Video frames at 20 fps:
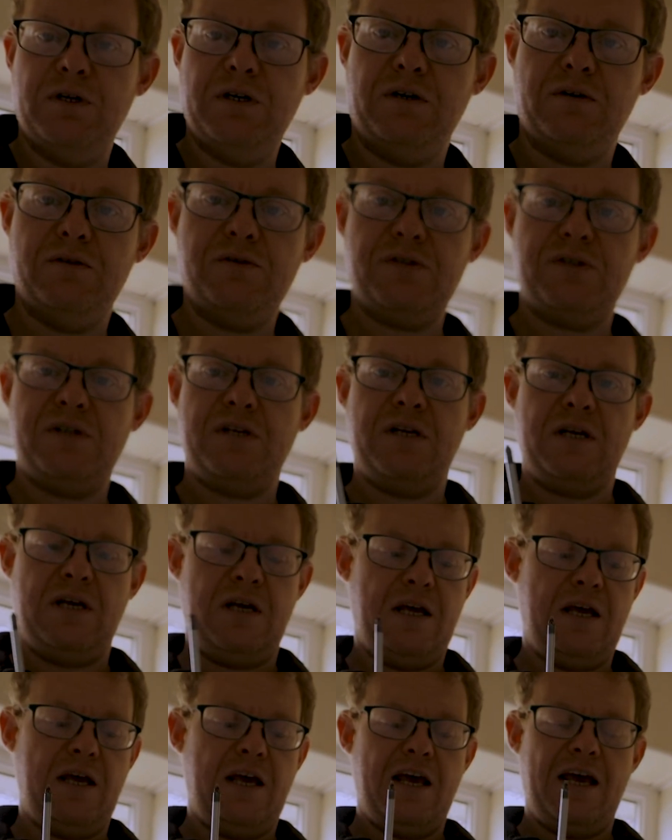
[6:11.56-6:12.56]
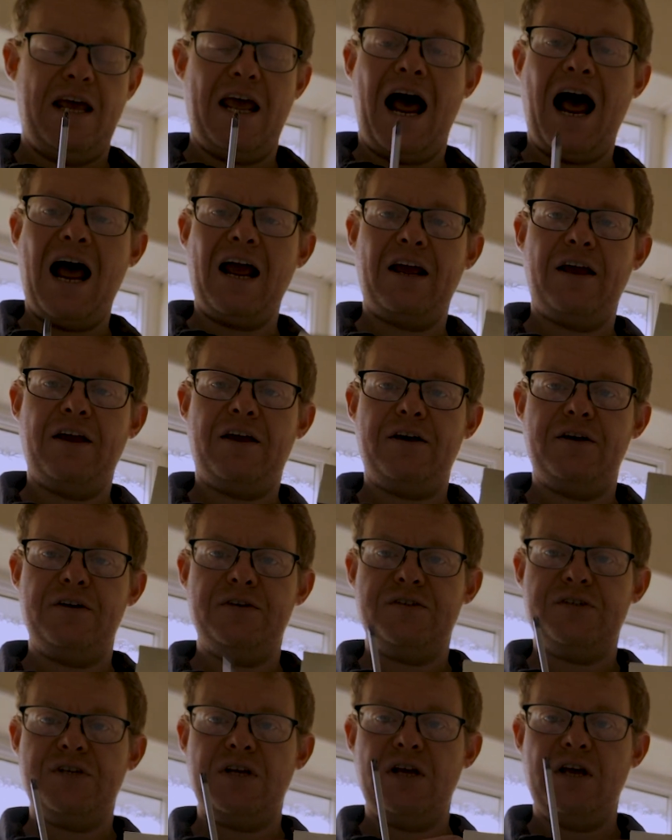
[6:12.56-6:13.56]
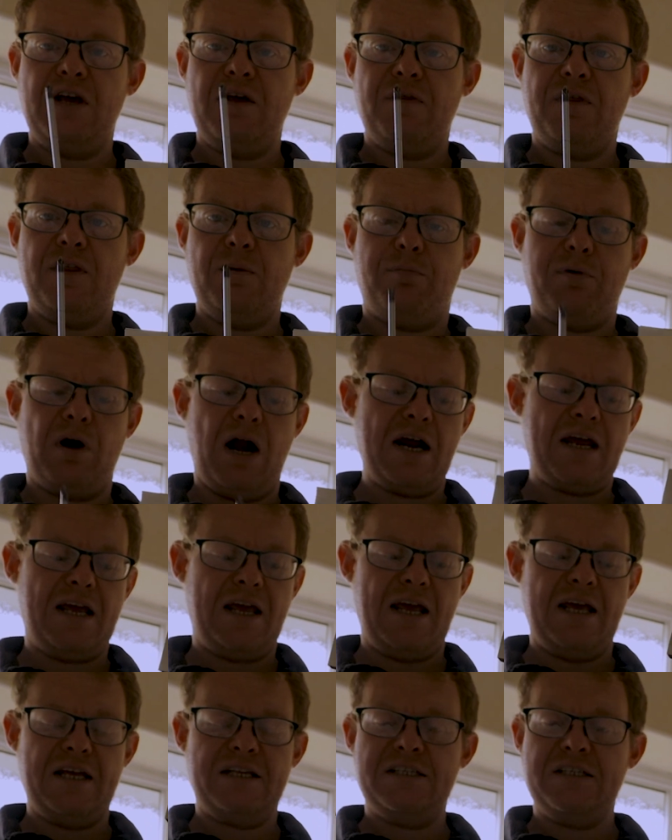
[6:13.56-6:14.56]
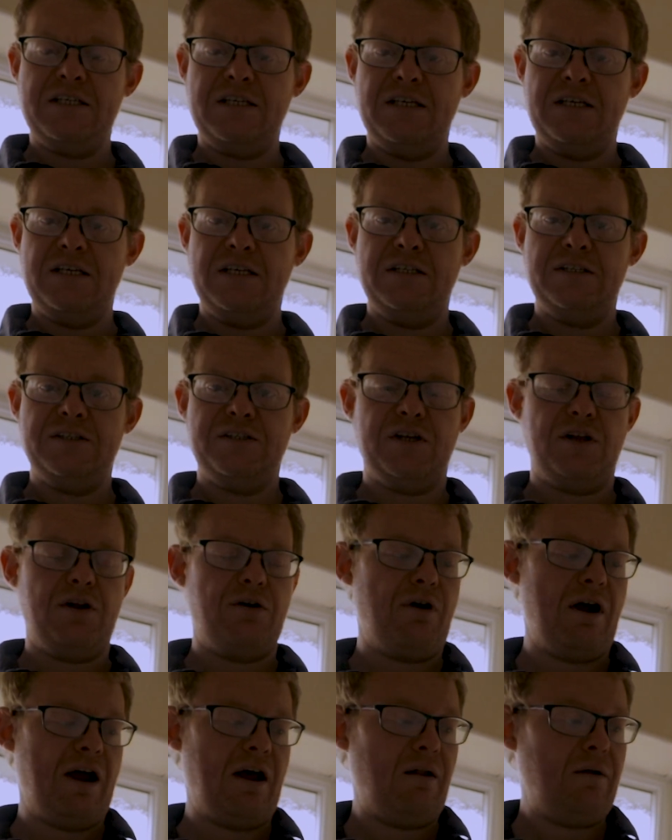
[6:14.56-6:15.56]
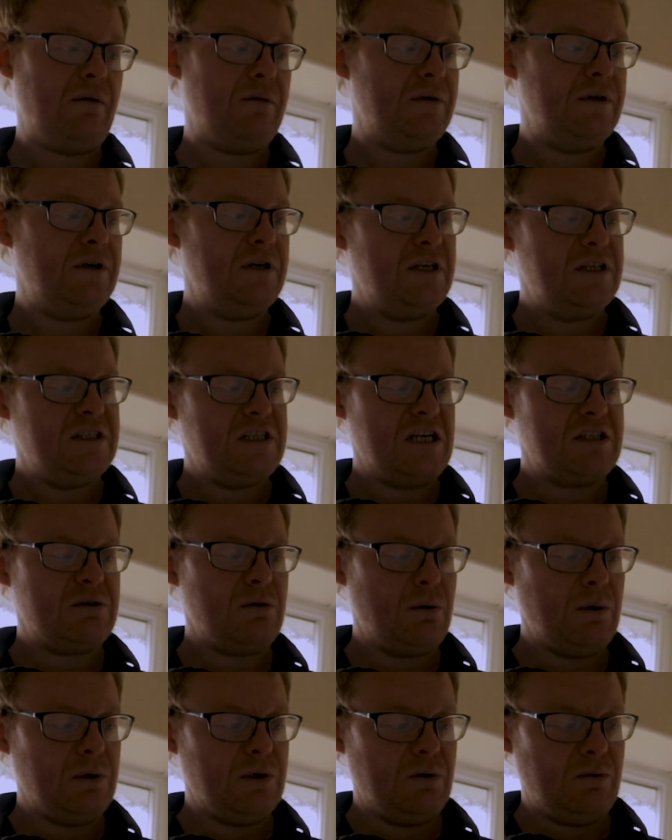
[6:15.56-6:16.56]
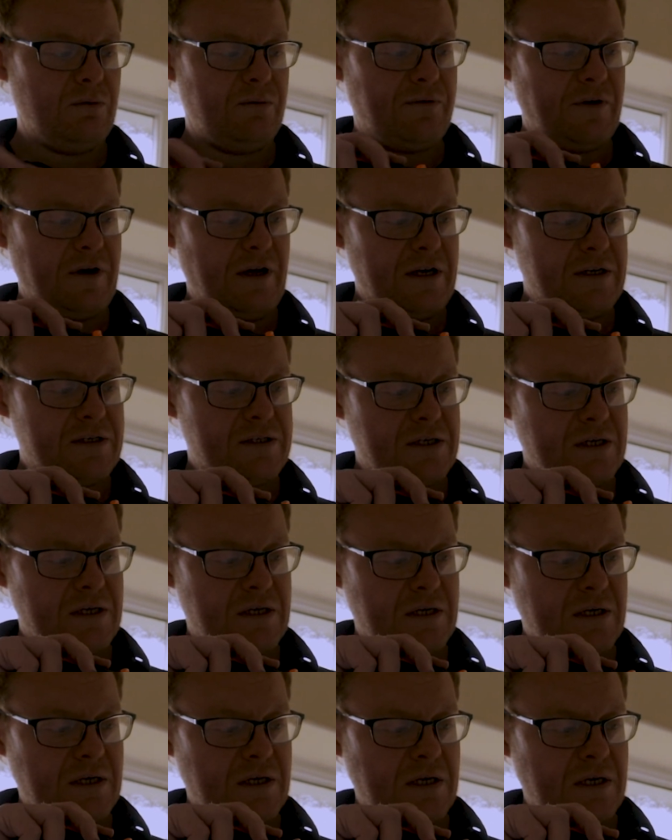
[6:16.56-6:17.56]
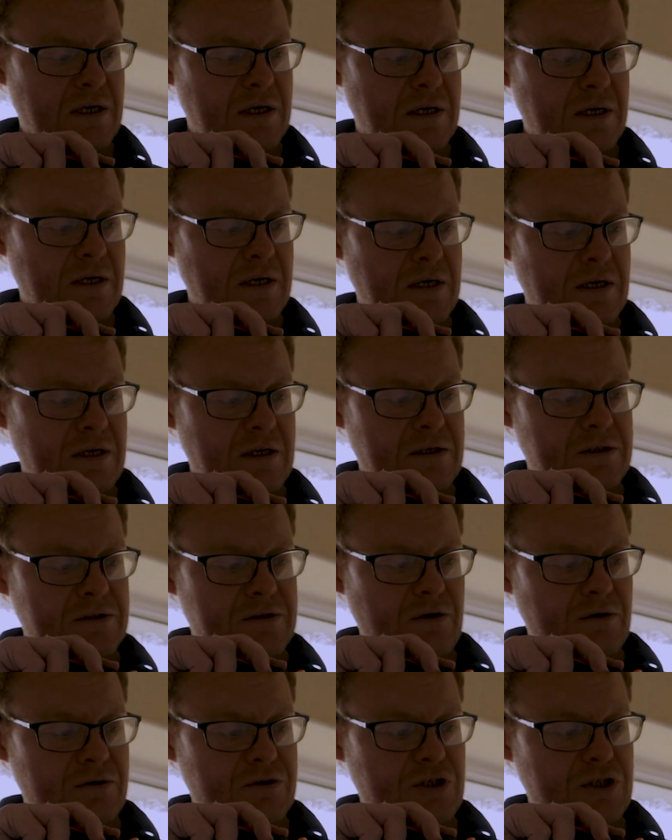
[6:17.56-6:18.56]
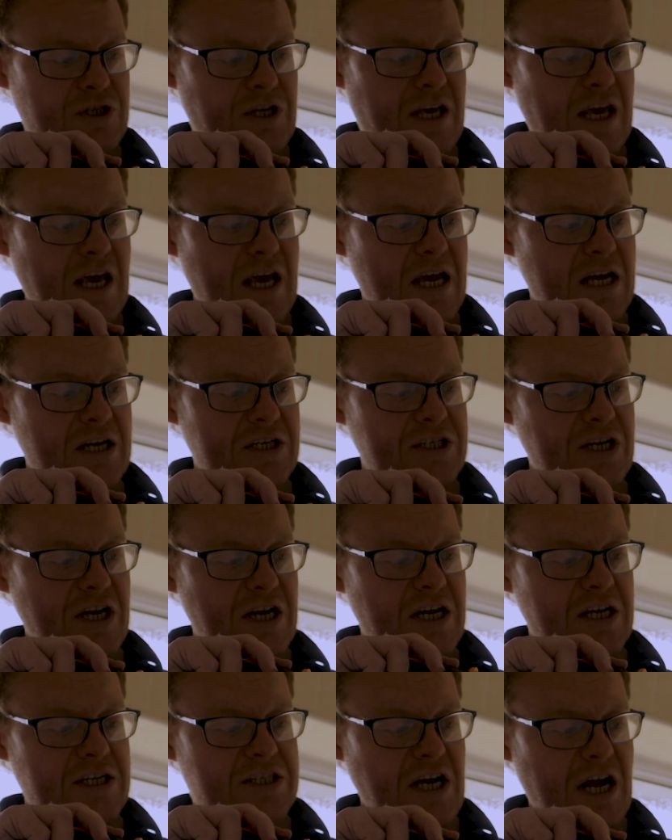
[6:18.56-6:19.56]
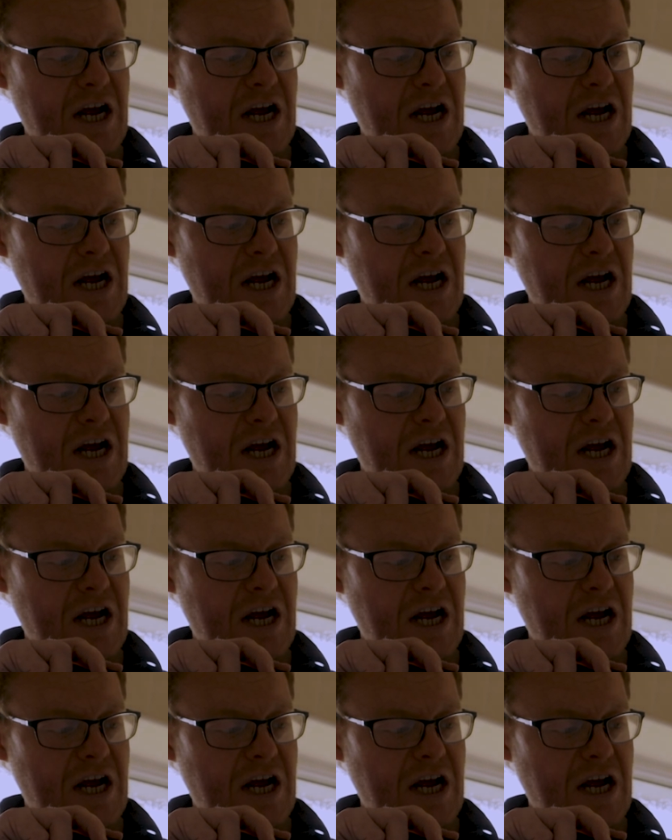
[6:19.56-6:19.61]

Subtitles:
does, it anchors the bracket to the rail. So that's what we'll do first. So just gauge each